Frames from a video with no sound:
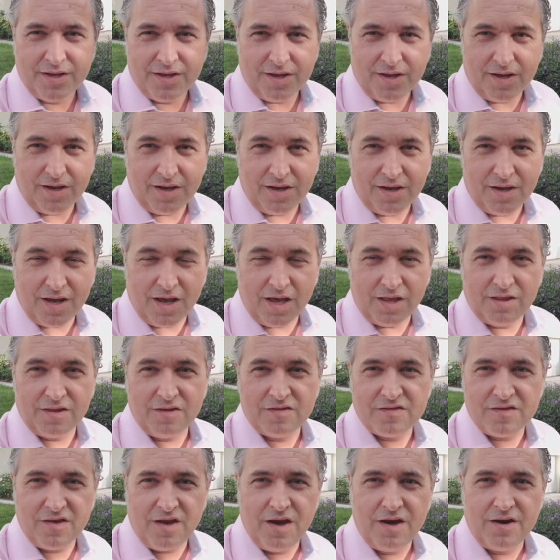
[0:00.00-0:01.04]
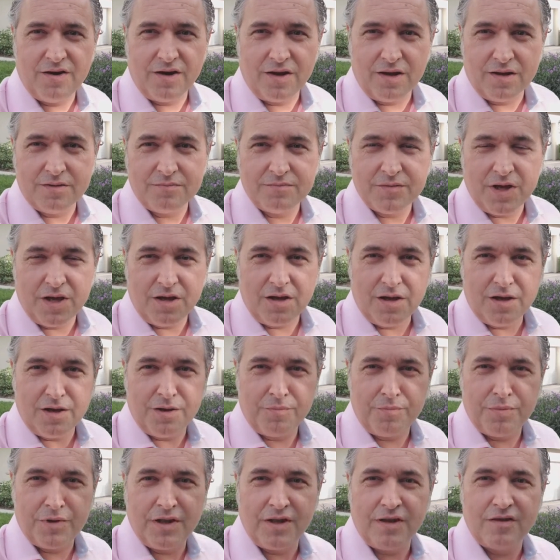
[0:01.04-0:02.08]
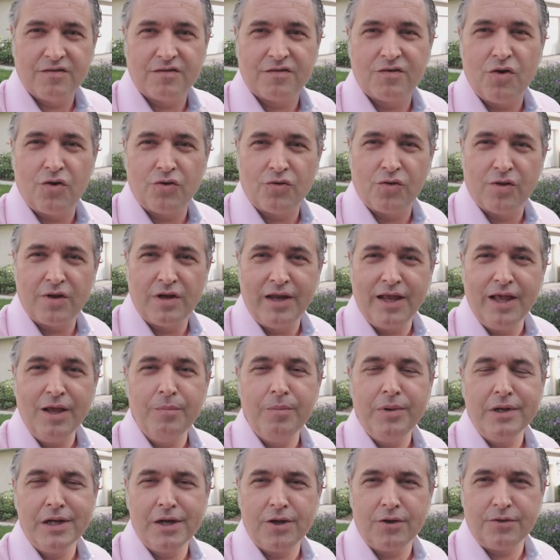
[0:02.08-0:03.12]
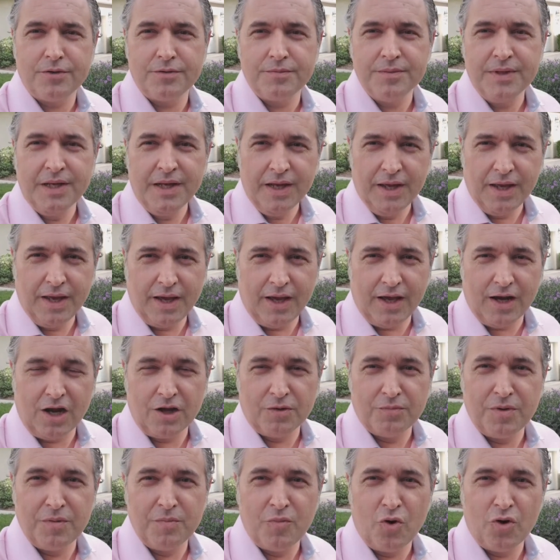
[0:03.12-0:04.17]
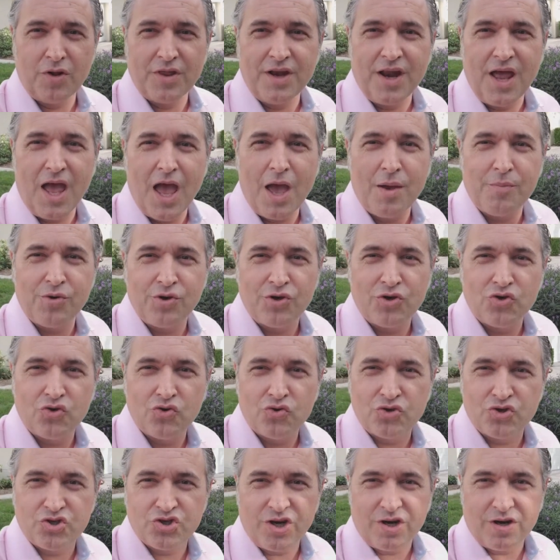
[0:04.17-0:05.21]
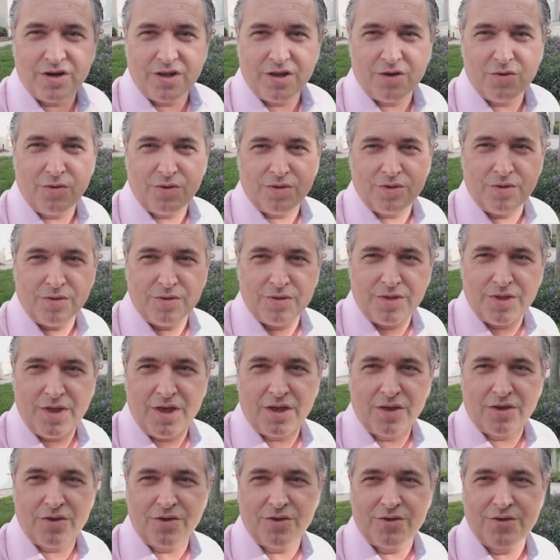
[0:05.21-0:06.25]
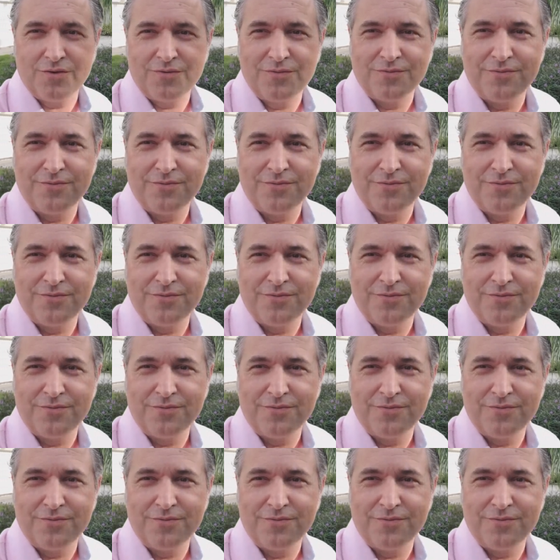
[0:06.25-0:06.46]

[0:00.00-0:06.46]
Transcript: uh, and this area, uh, please go to the link below, and I'll be more than happy to share that with you. Thank you.